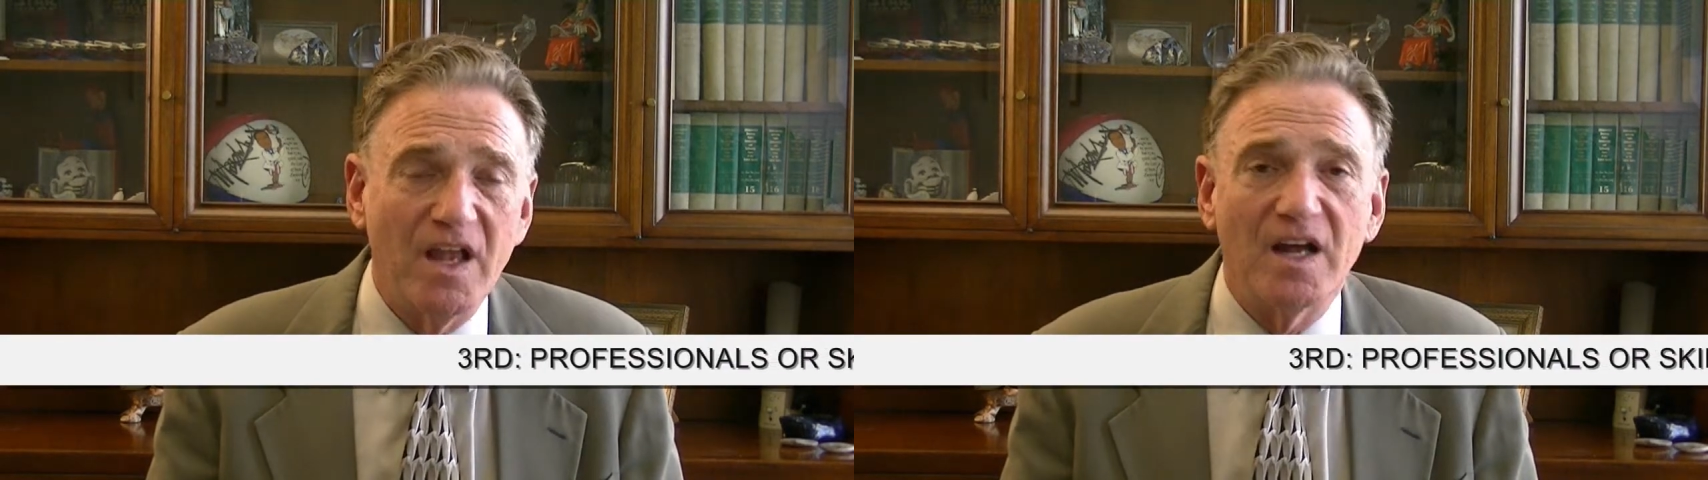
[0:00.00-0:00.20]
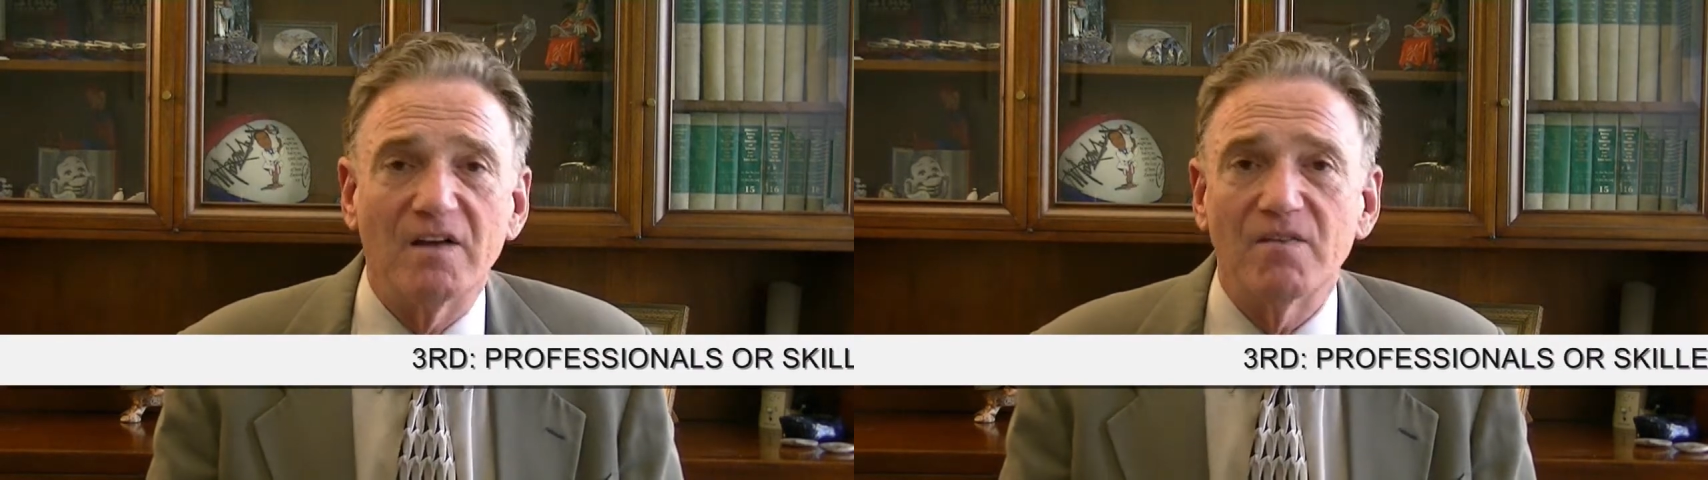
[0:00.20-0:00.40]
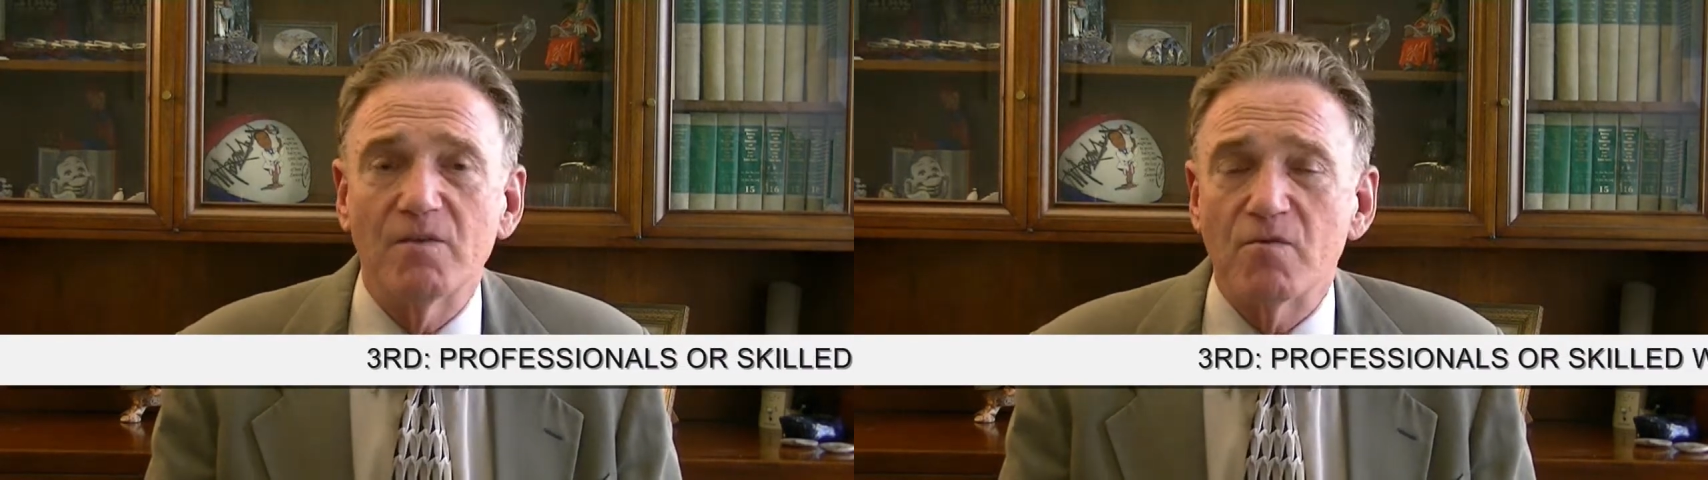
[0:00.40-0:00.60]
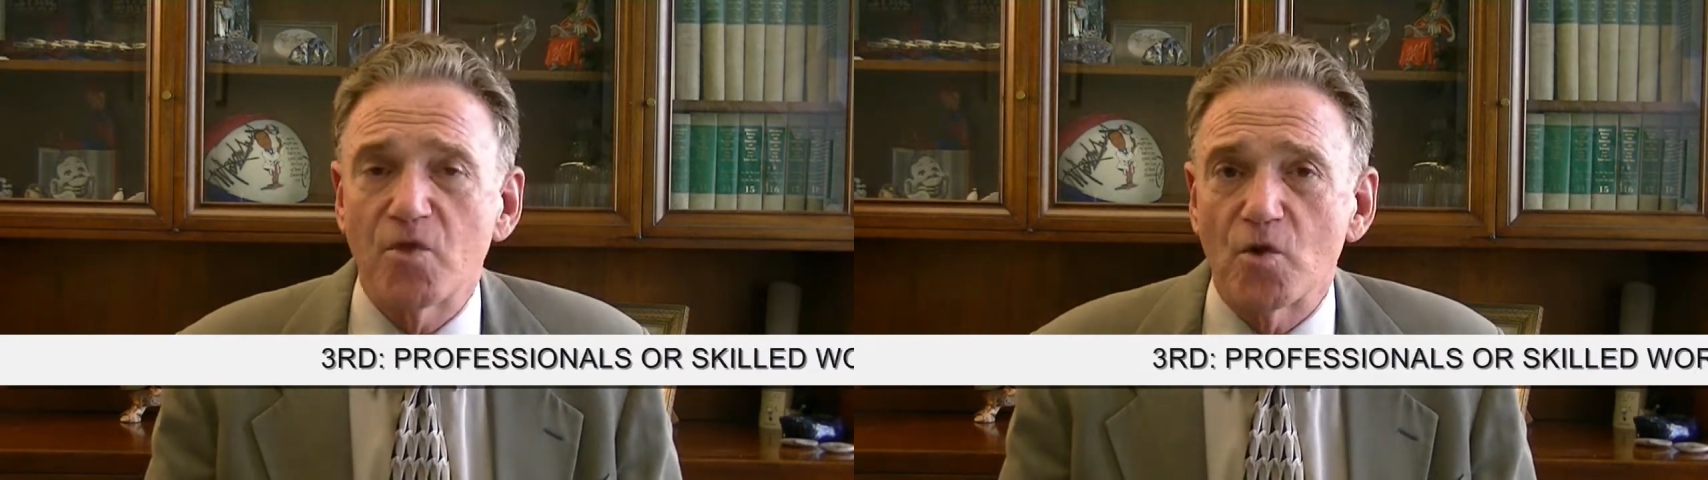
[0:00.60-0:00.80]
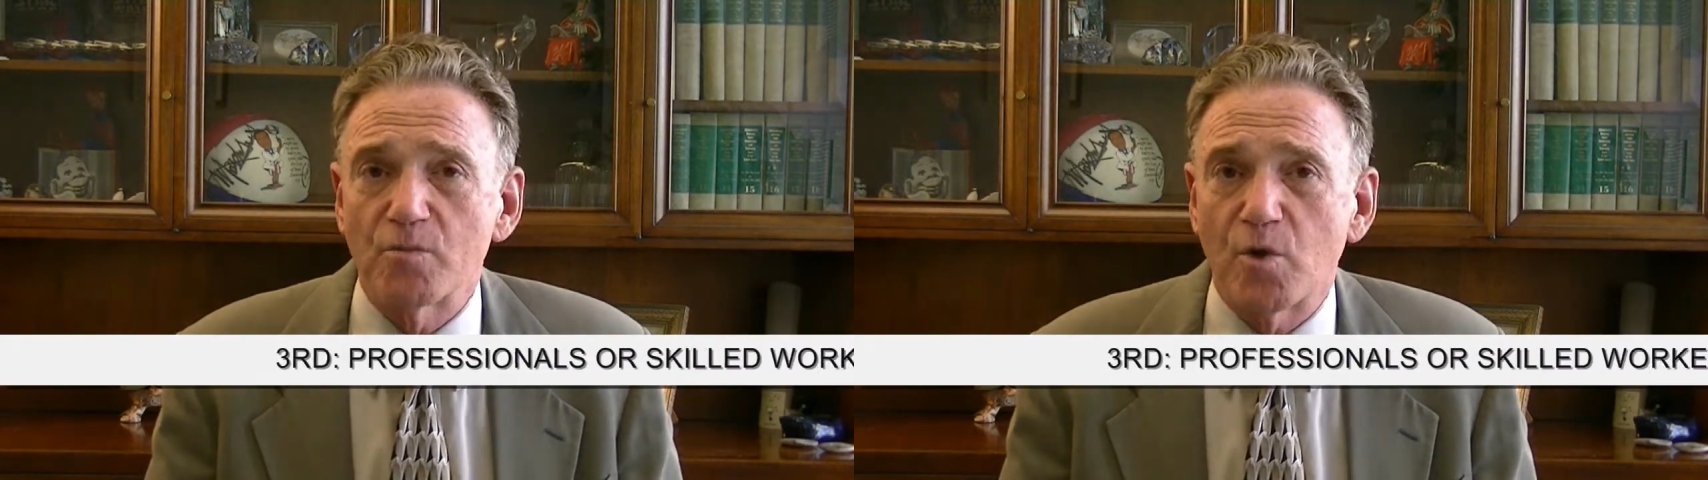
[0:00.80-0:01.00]
of the
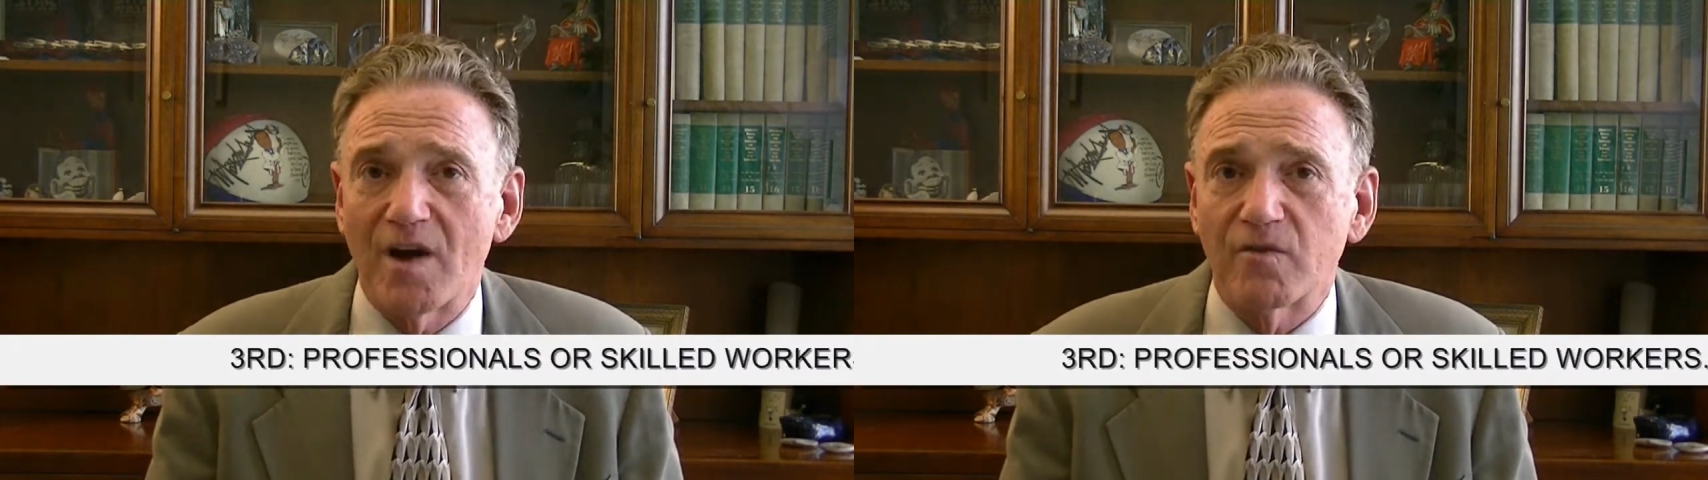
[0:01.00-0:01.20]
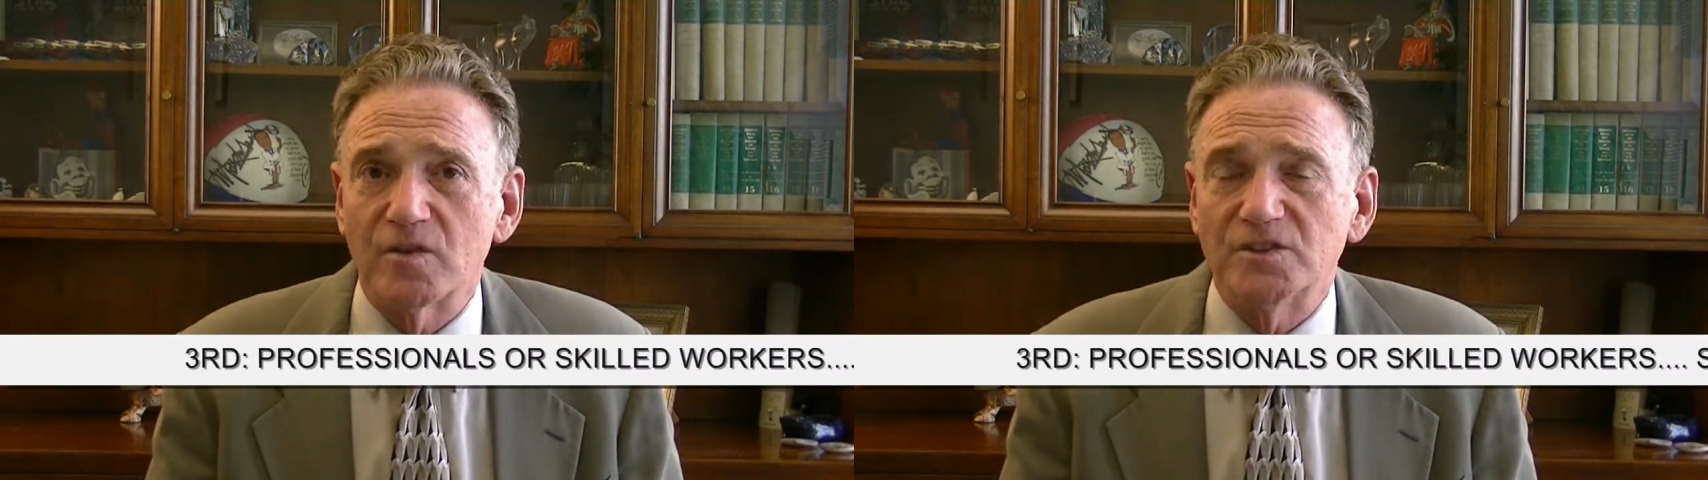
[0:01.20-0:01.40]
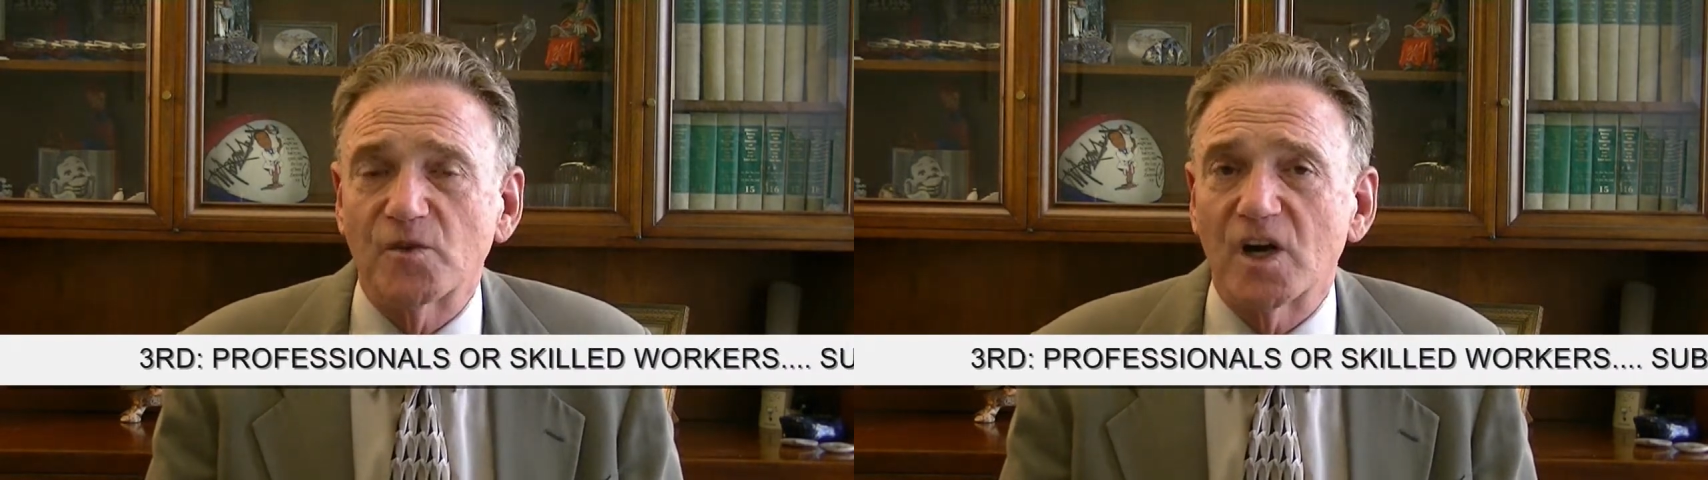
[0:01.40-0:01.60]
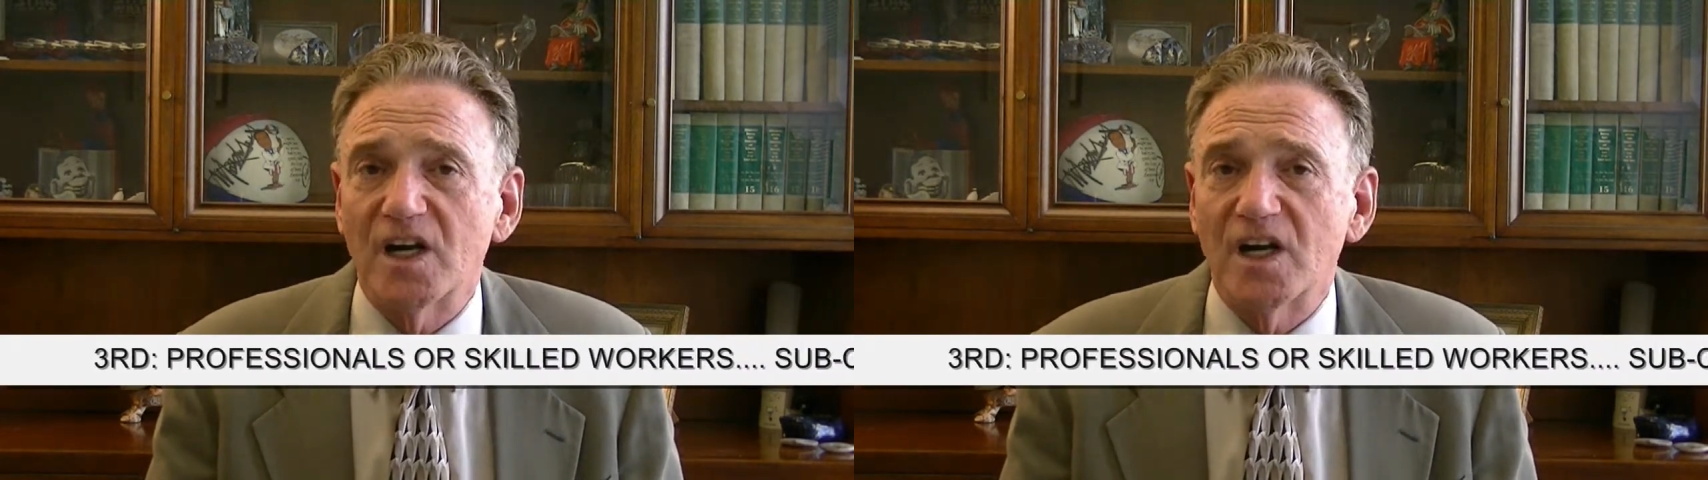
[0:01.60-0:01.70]
third preference for